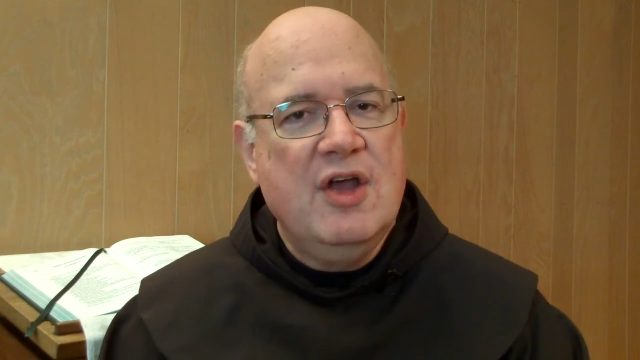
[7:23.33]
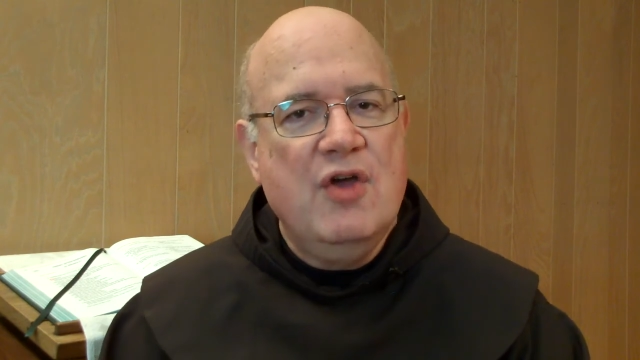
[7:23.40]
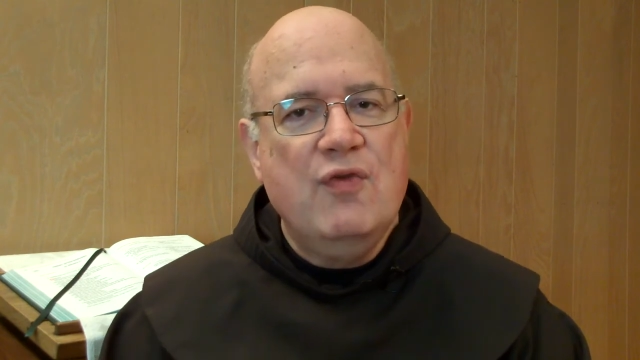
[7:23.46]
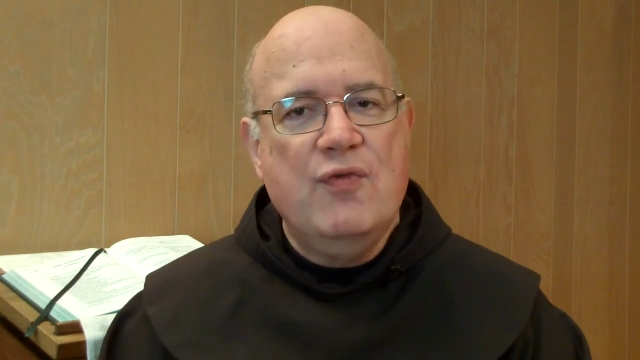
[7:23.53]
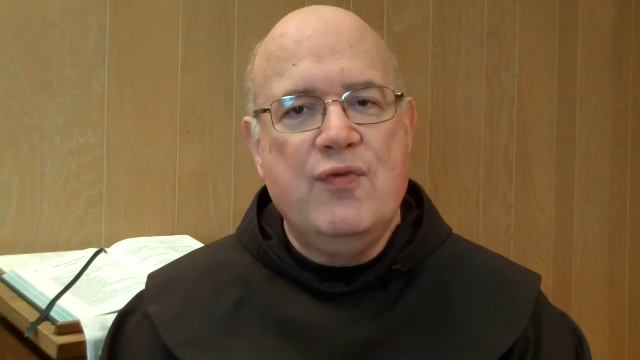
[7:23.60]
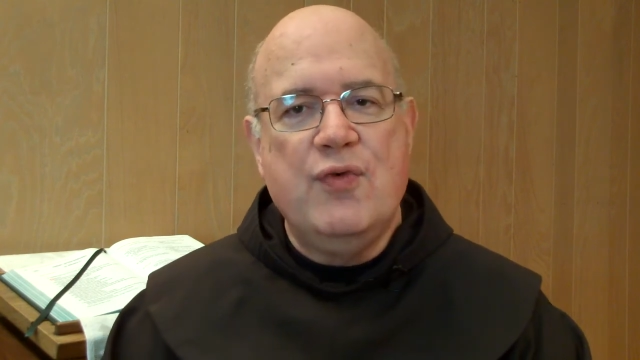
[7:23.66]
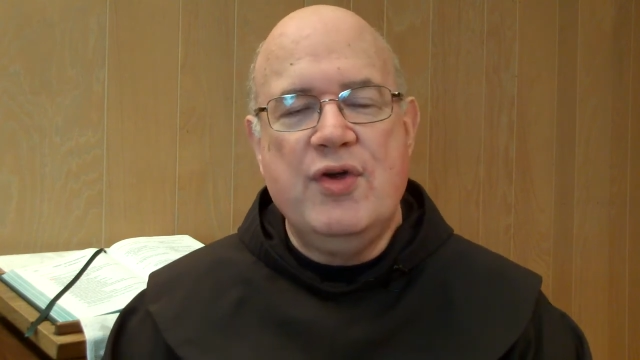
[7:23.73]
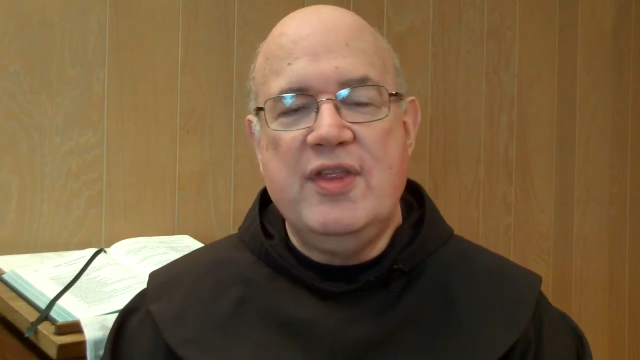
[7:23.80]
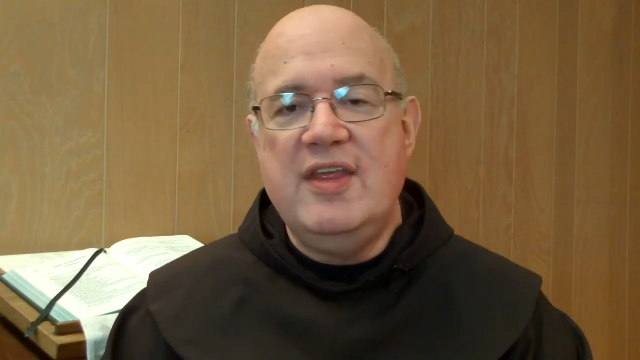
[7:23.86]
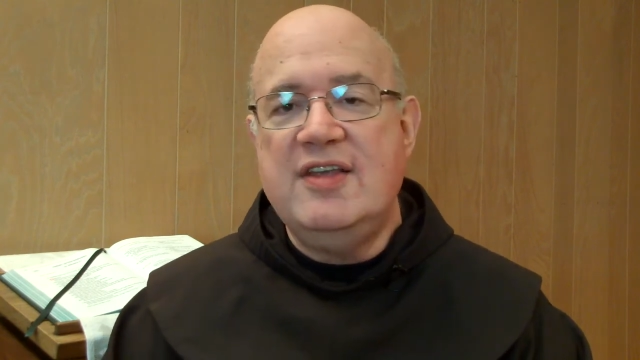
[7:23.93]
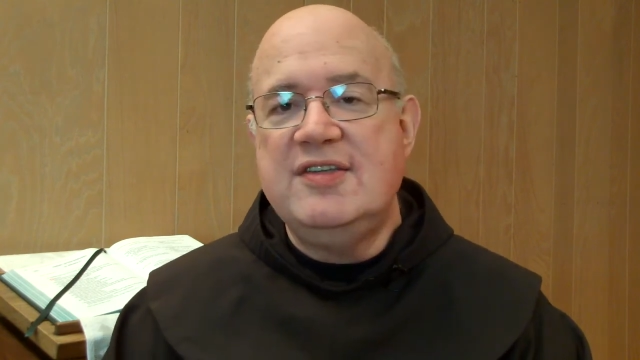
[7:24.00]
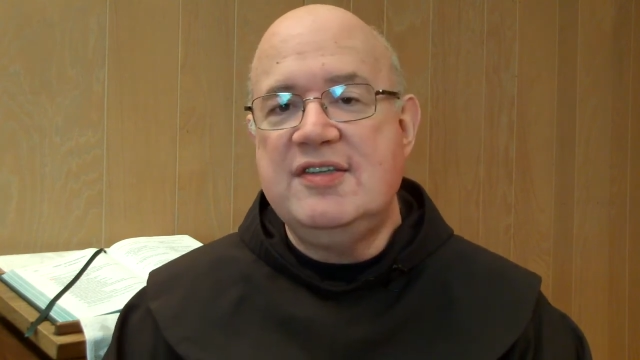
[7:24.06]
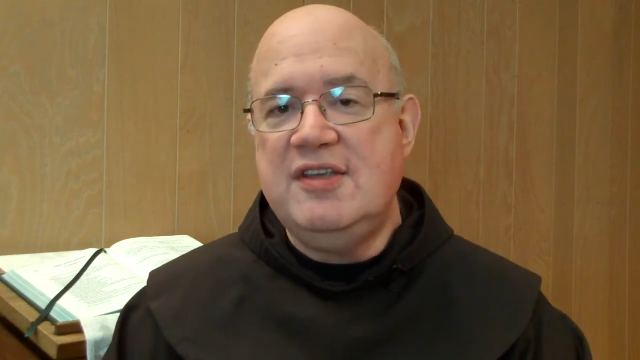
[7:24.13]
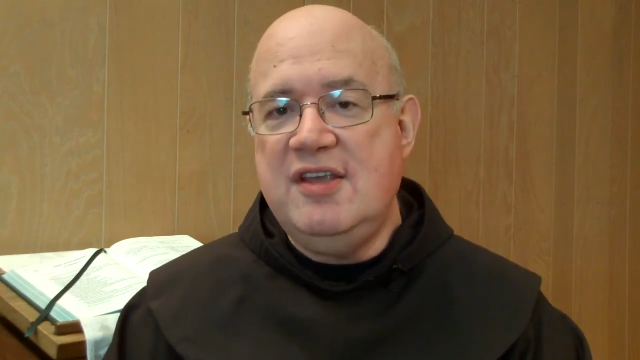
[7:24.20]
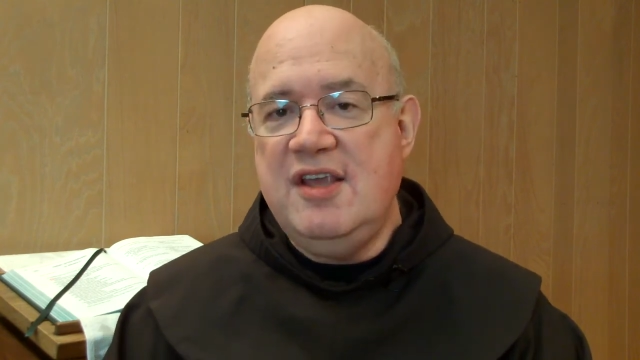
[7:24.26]
for
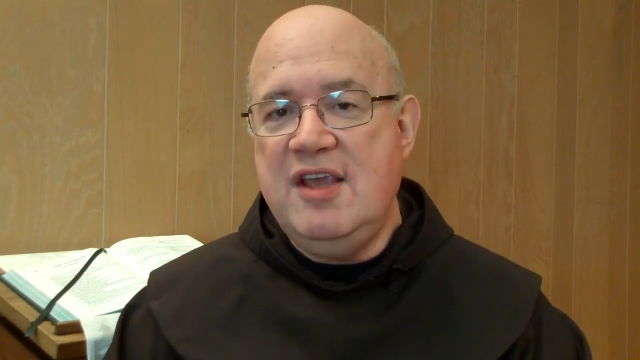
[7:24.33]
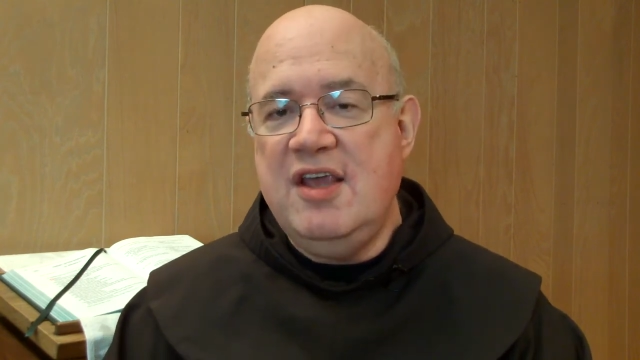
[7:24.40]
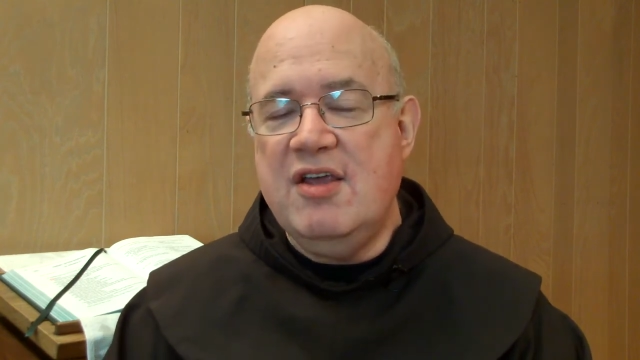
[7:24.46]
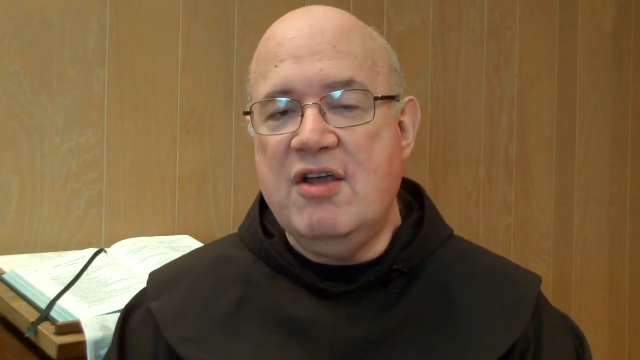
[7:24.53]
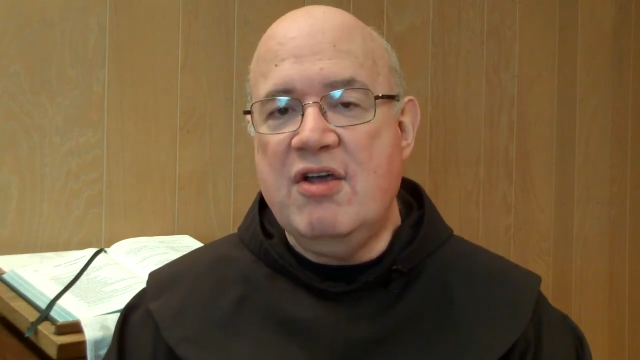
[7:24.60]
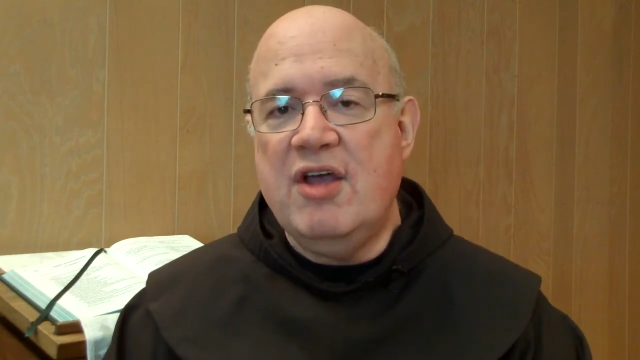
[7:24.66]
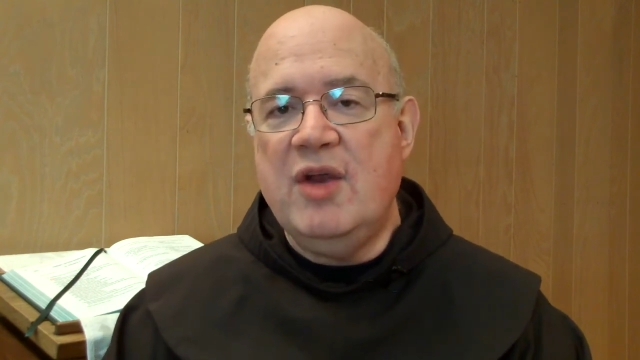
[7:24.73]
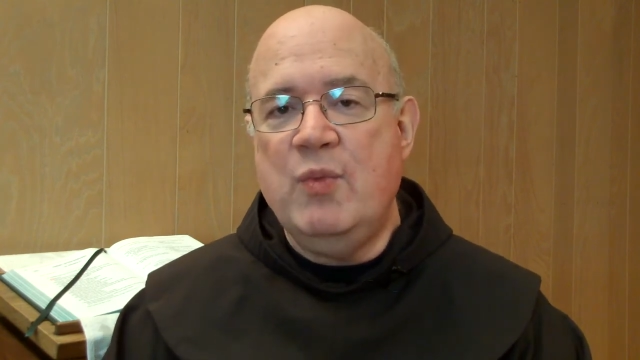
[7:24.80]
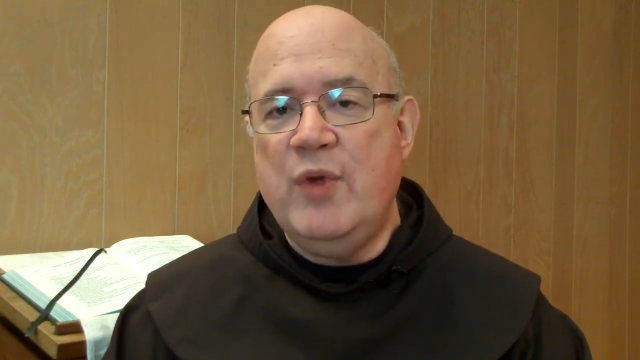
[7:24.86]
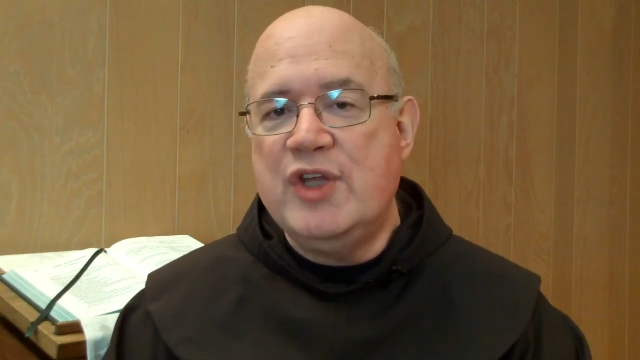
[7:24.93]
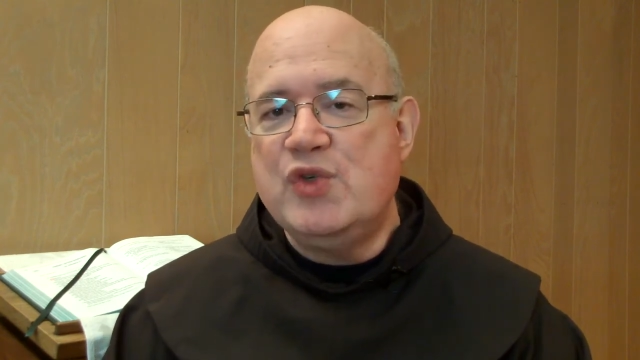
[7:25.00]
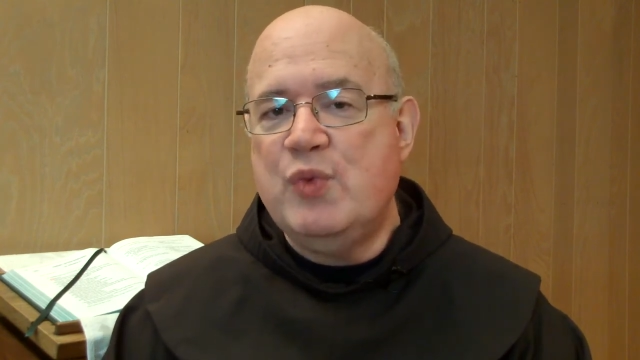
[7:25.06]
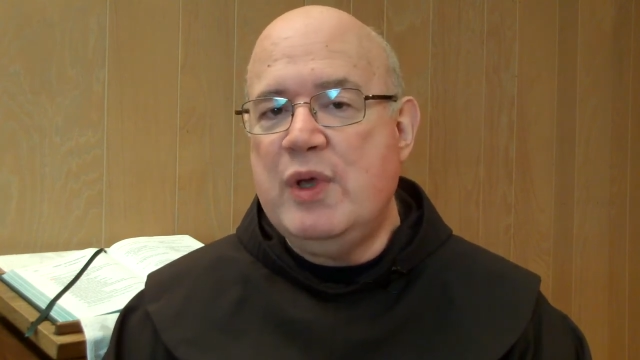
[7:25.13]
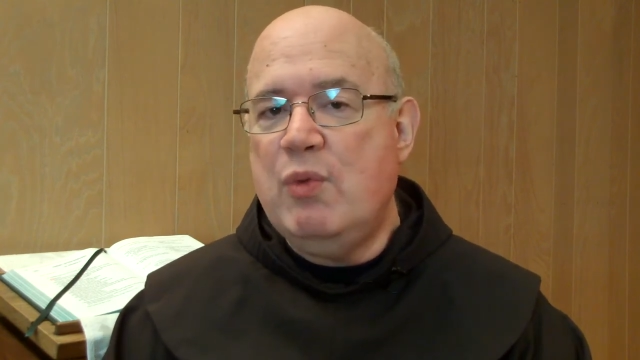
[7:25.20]
this year in which we